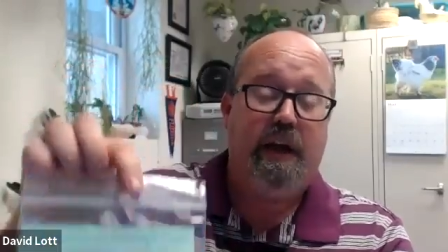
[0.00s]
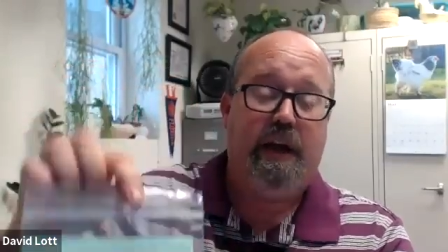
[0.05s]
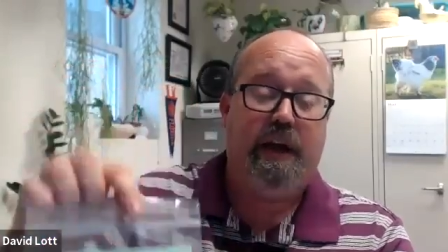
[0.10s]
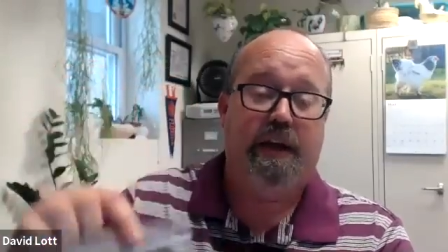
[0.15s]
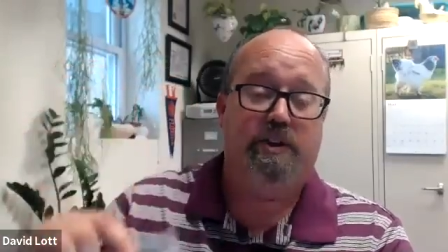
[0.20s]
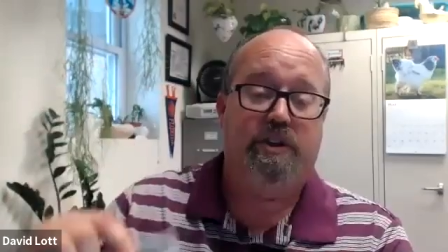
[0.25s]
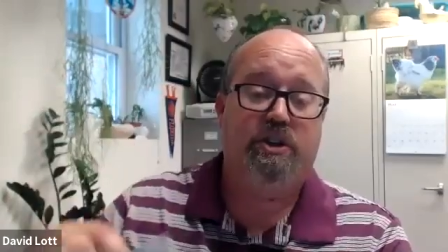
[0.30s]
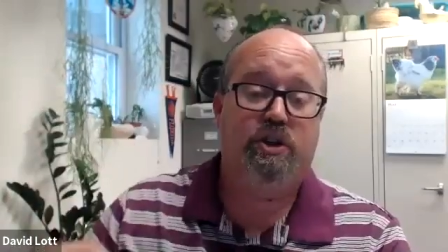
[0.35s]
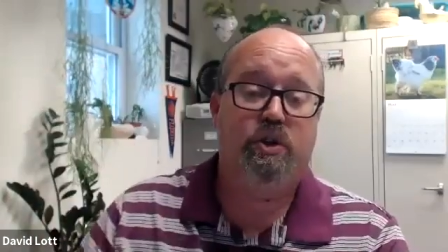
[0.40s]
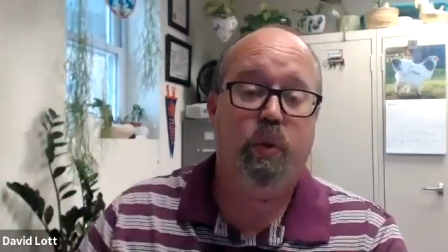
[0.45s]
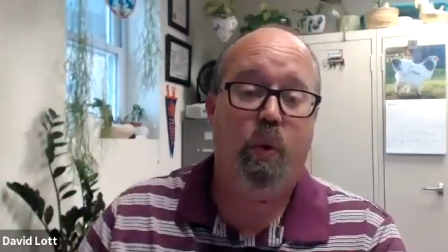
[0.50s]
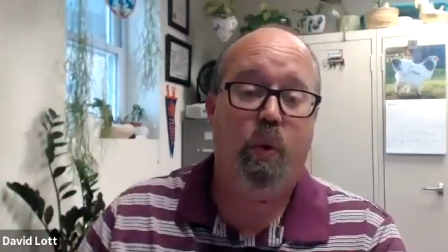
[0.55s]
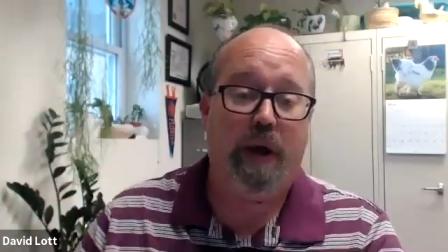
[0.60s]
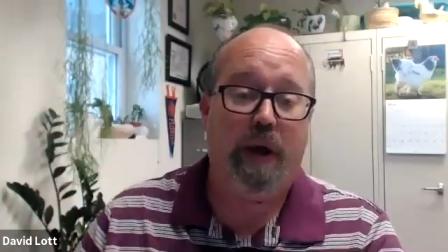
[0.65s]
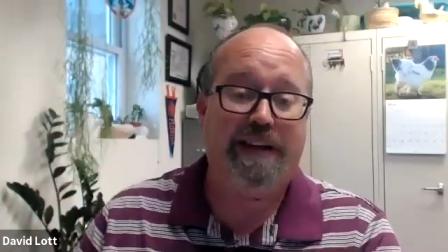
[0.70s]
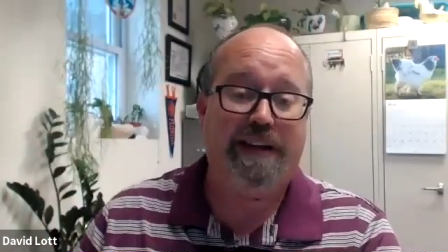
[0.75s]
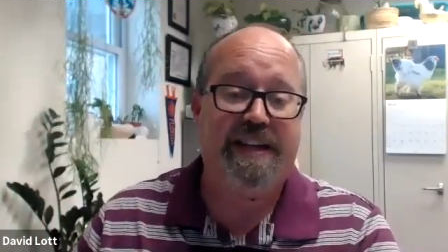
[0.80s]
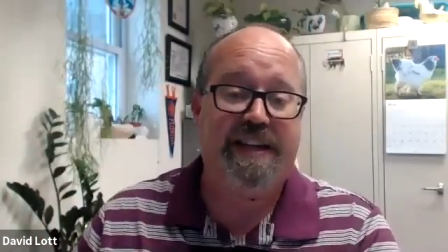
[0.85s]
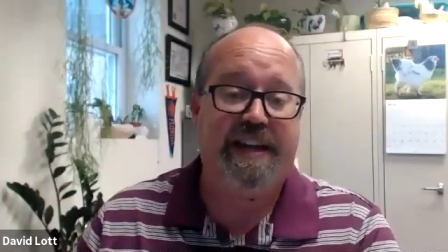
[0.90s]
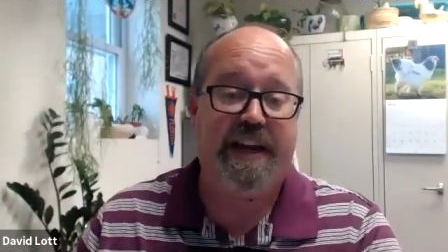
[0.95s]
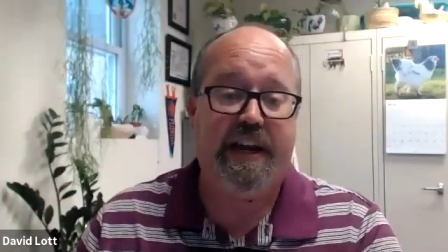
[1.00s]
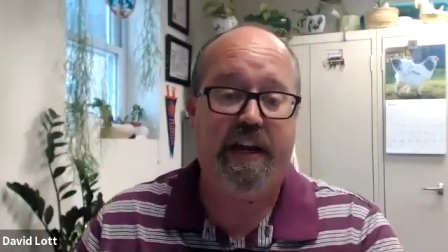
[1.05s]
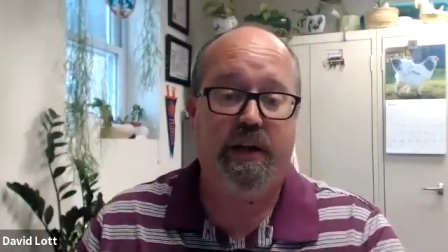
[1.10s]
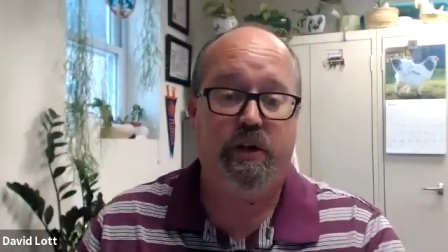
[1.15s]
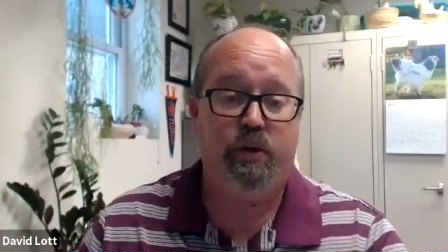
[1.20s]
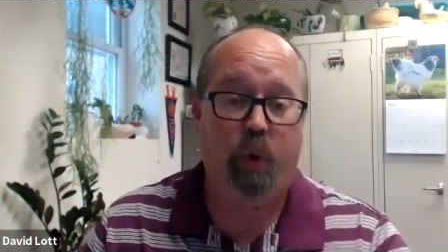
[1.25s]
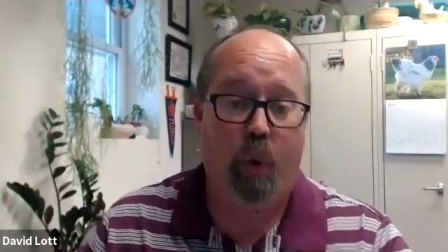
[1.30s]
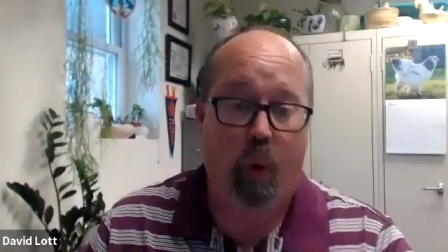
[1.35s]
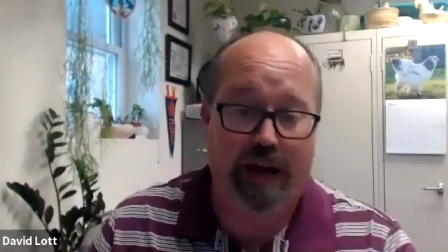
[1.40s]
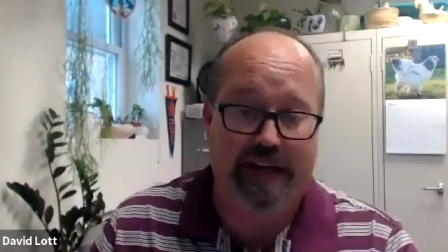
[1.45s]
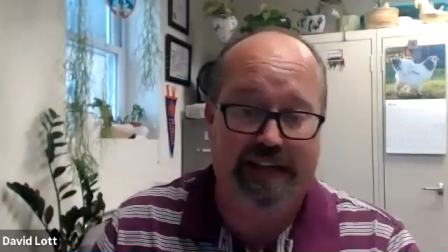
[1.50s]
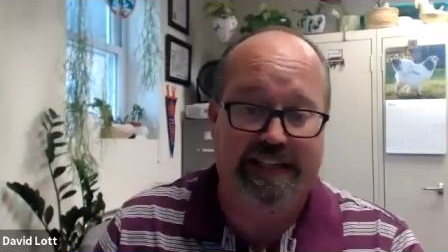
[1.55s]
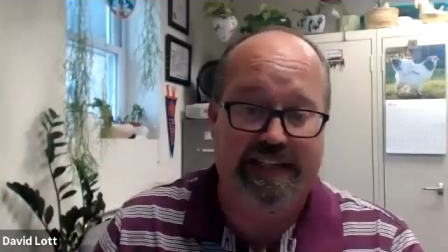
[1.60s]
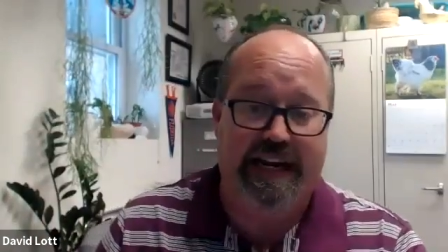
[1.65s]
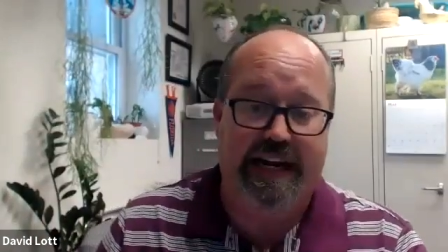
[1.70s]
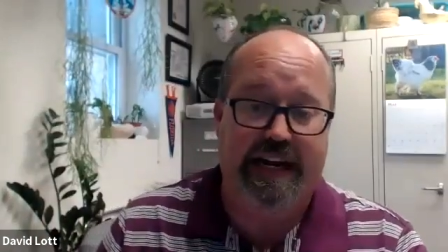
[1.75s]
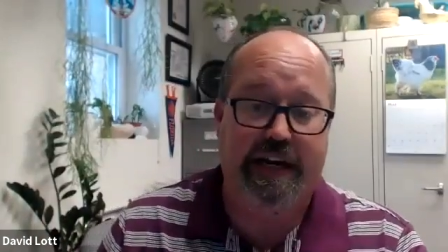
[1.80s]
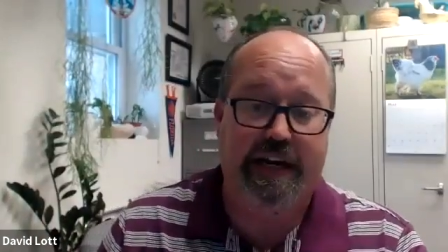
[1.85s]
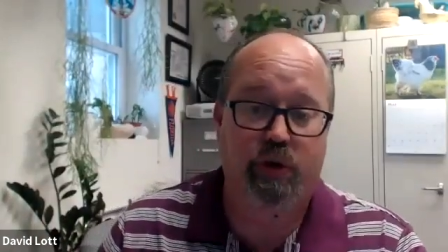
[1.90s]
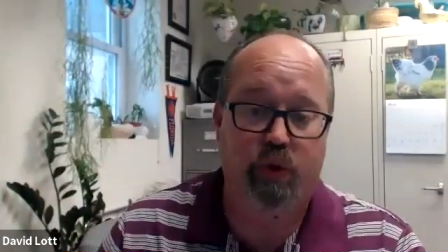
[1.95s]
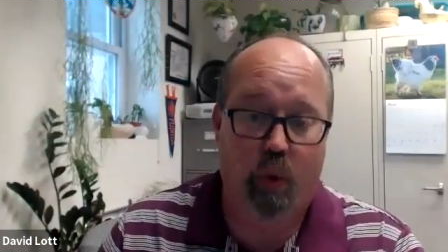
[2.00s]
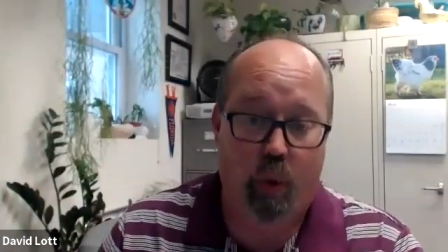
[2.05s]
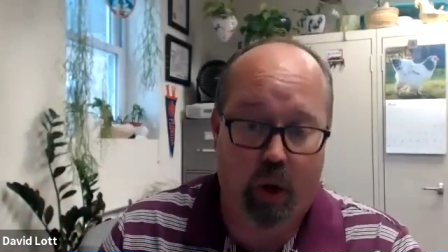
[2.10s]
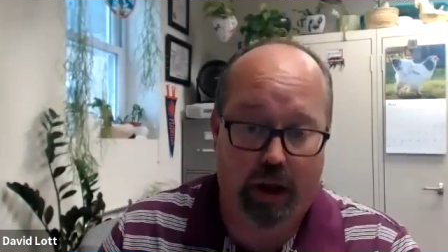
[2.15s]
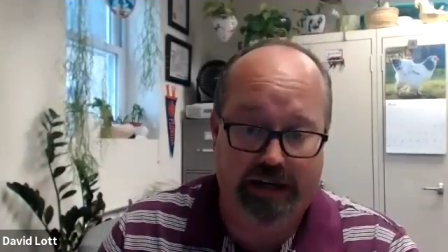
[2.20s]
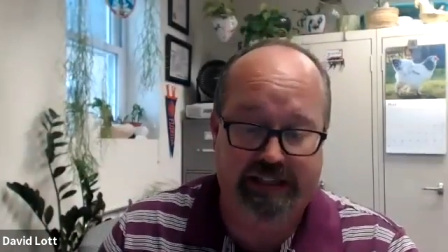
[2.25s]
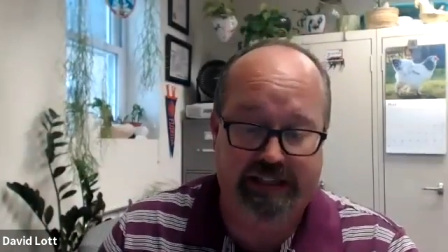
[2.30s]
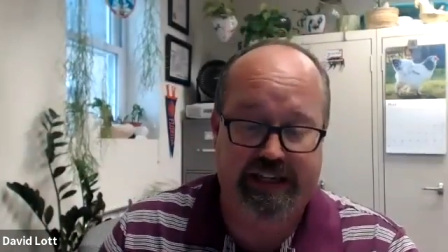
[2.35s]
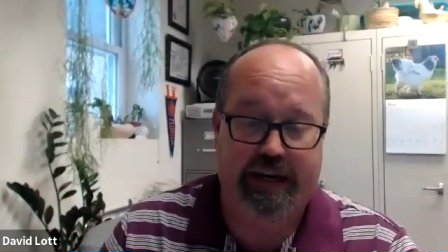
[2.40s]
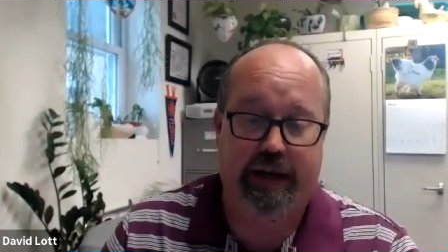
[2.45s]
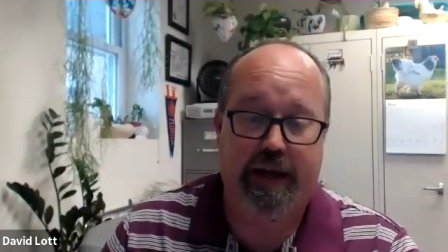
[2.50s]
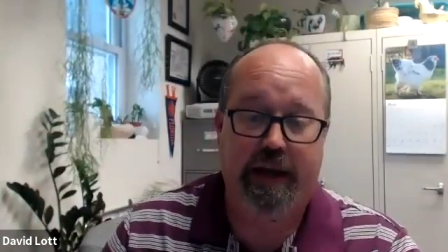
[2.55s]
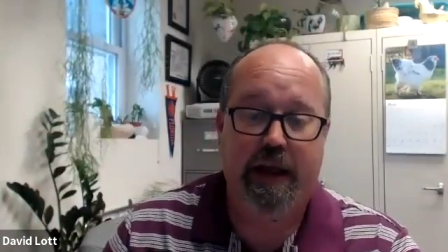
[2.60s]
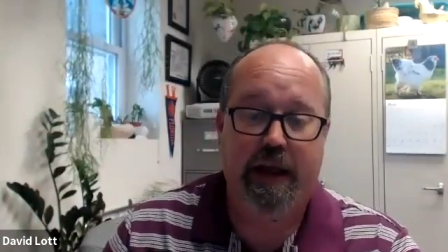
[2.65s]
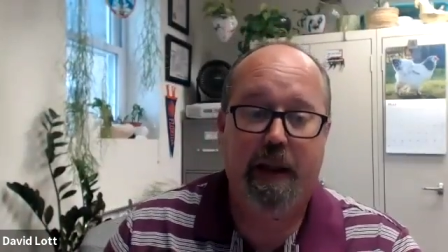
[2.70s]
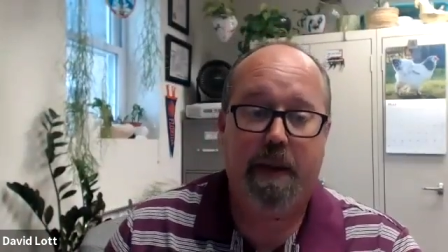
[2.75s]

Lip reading: It's 20-20-20,